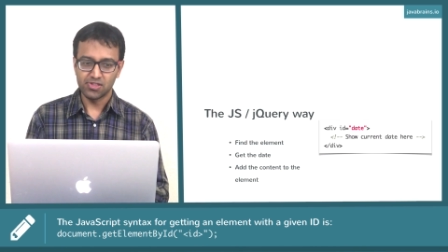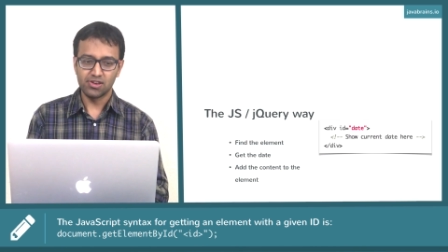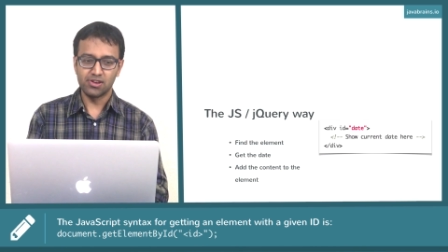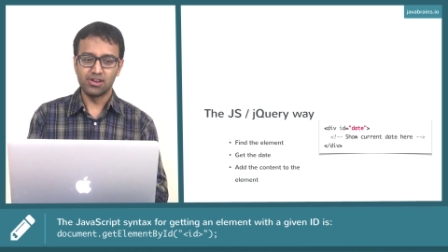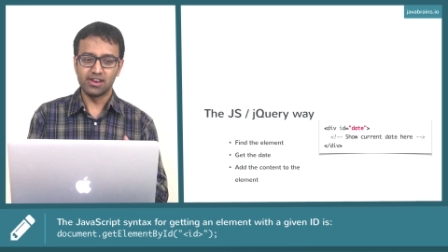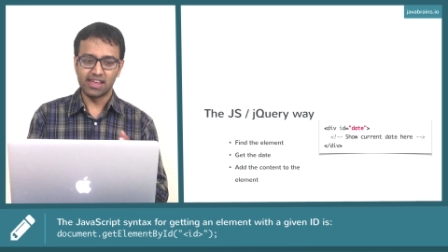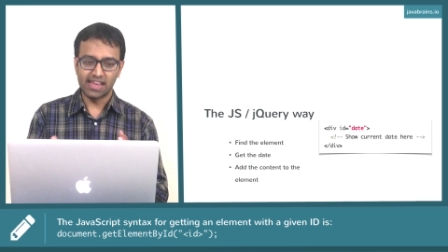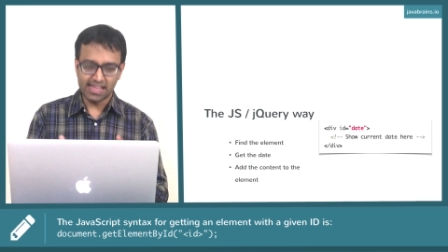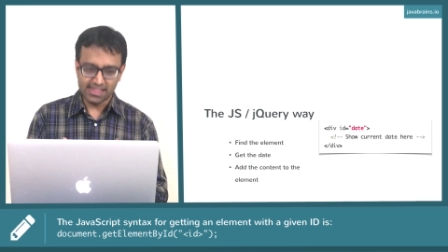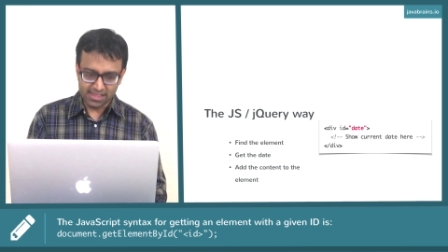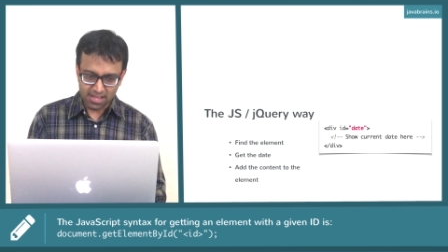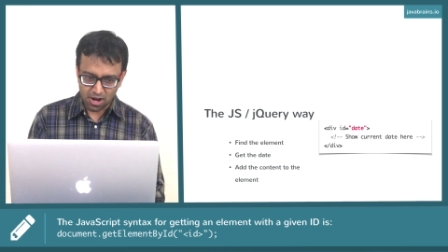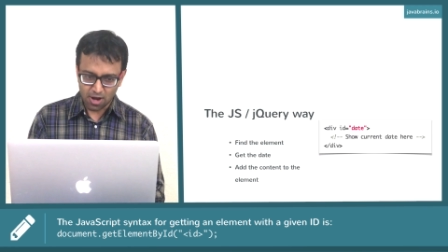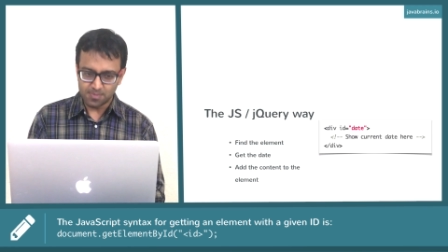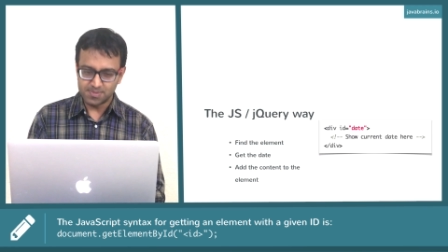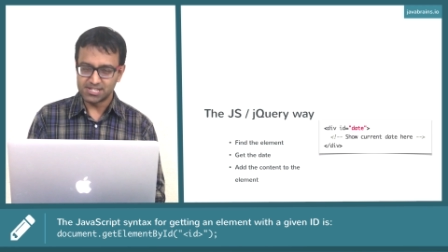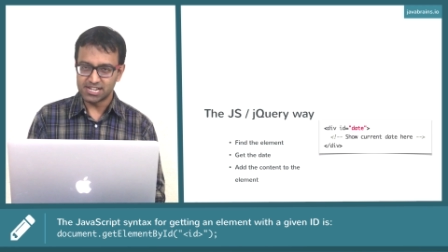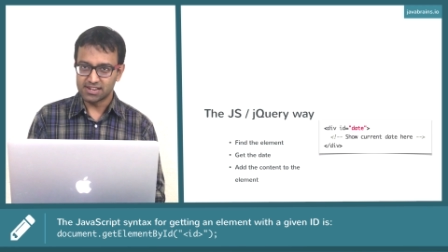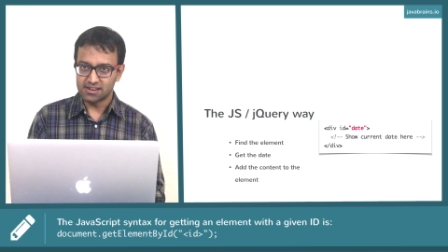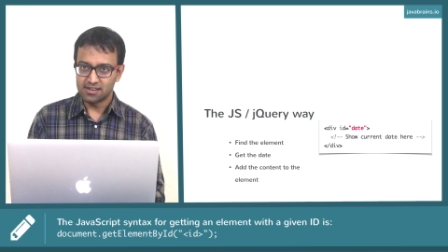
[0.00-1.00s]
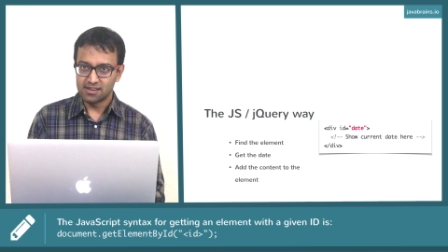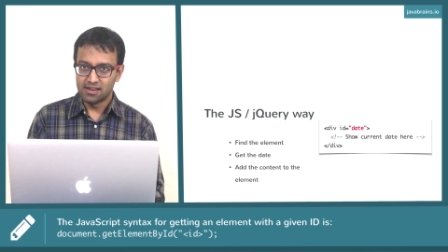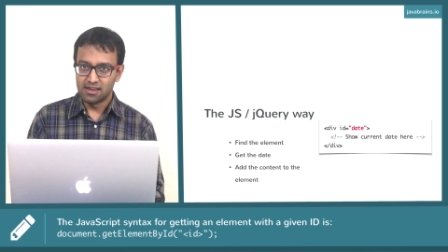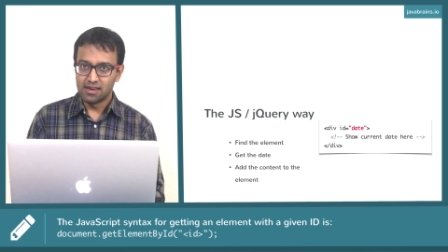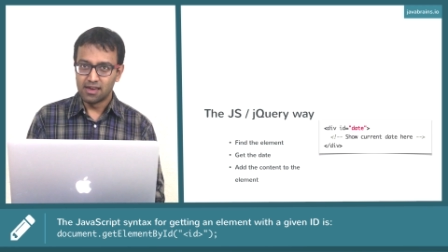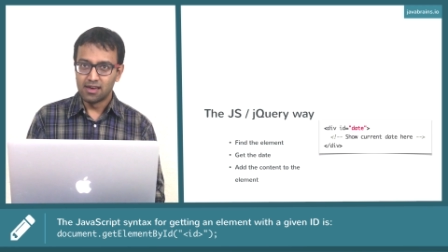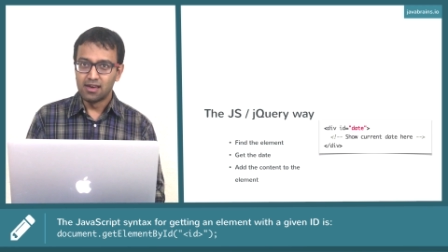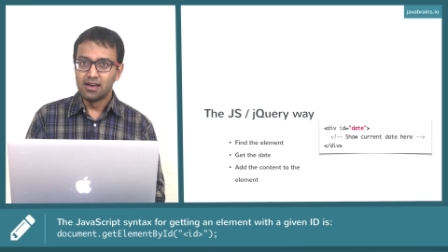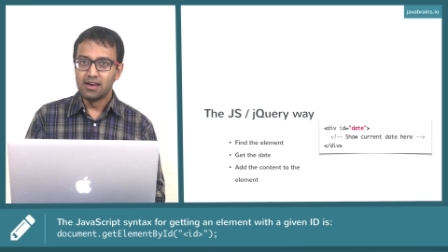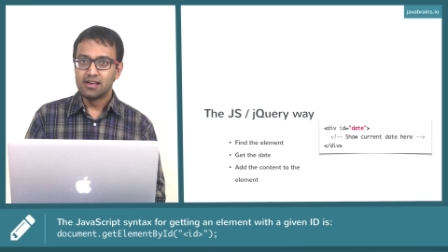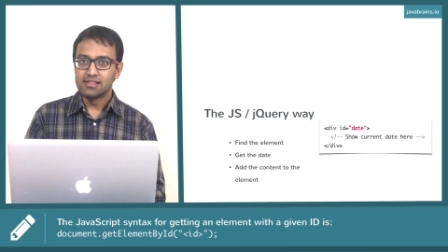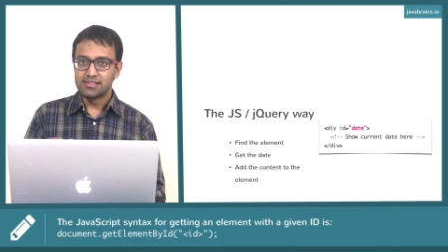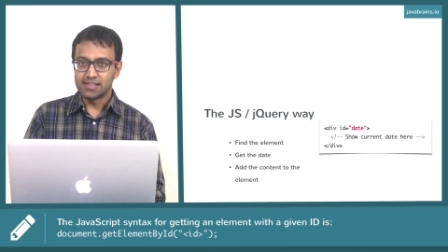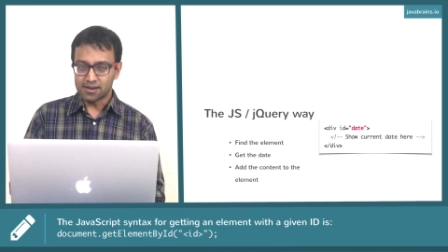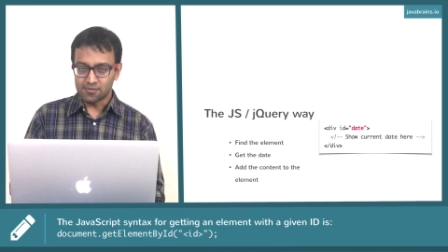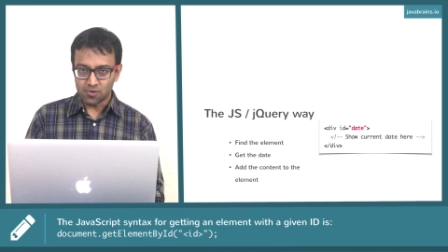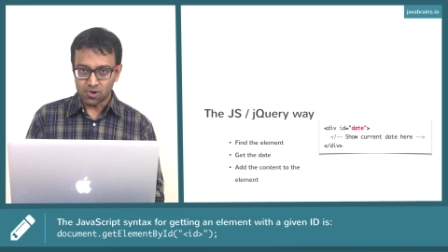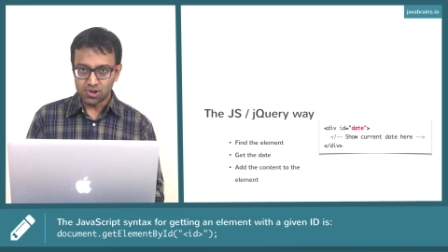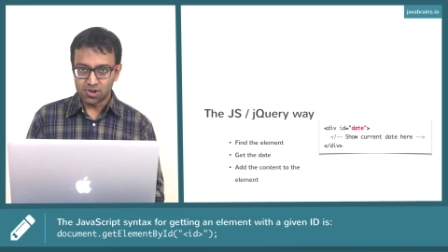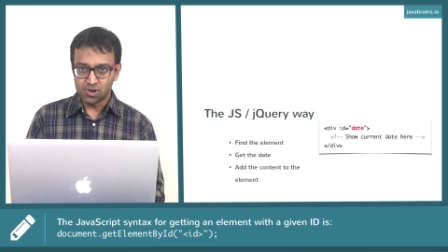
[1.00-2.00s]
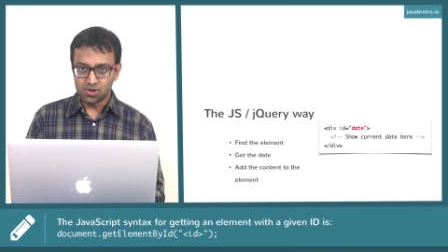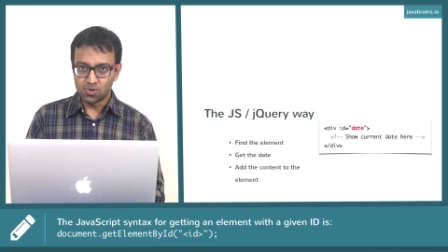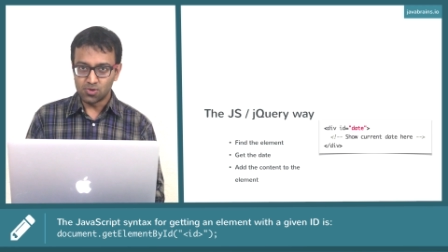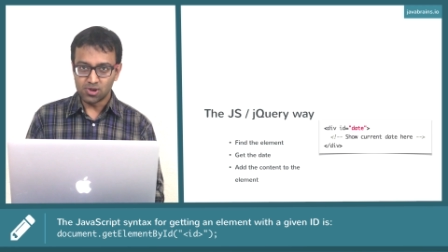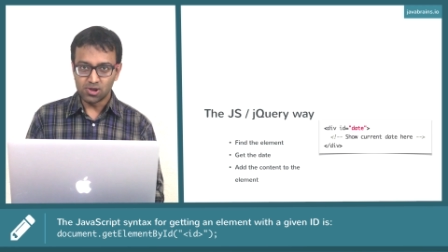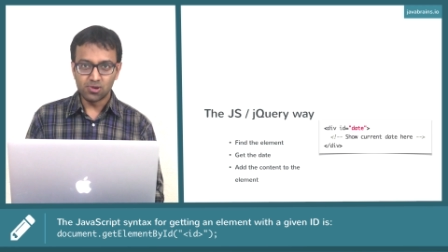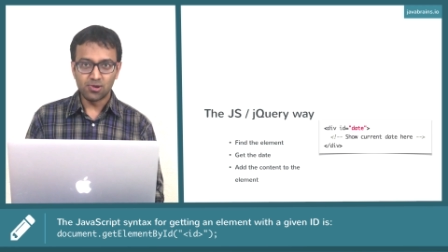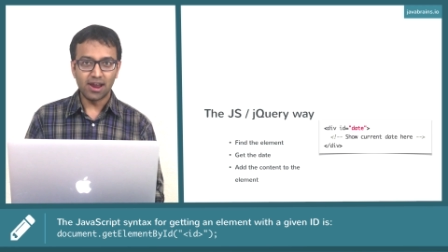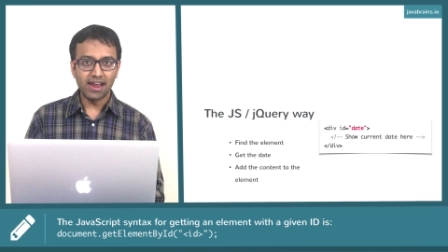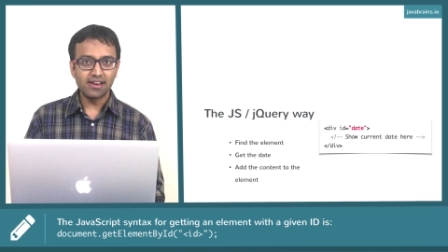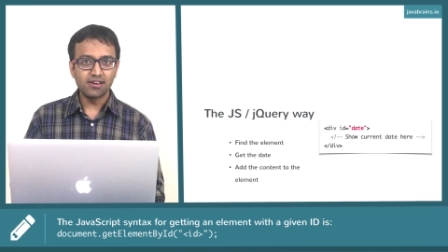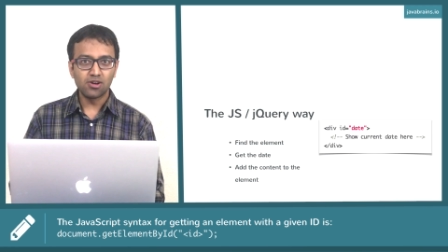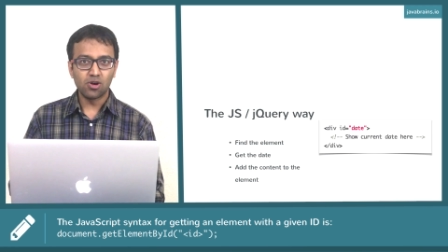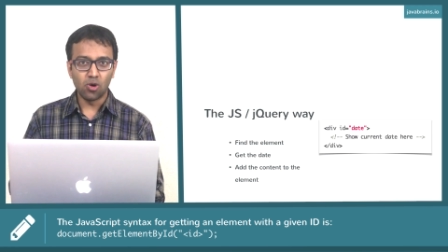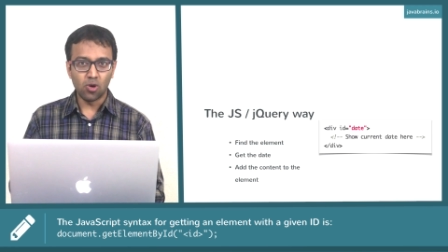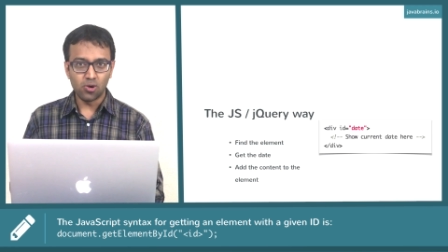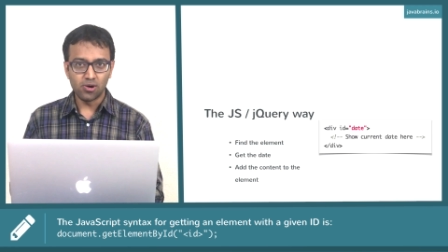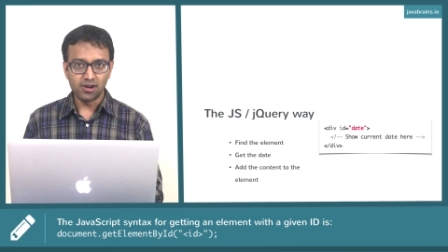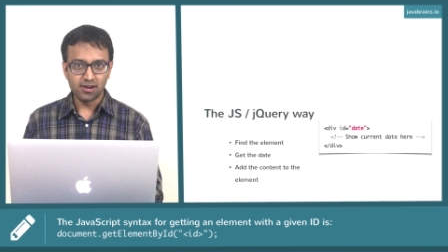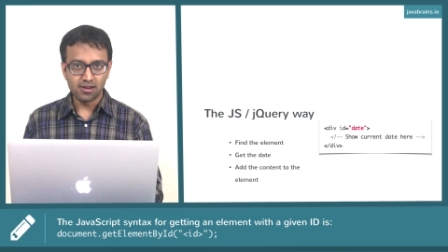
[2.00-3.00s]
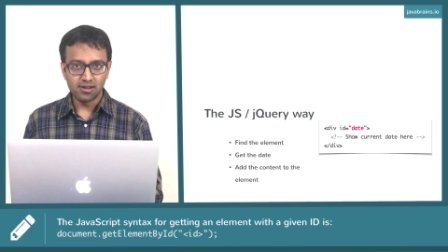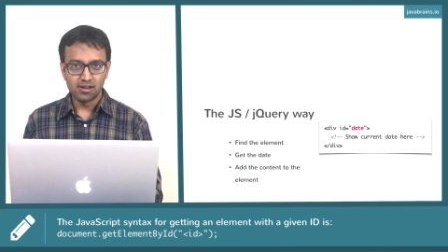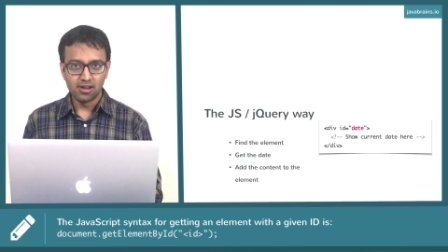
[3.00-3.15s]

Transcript: You're gonna get that object. Then what you do, you write code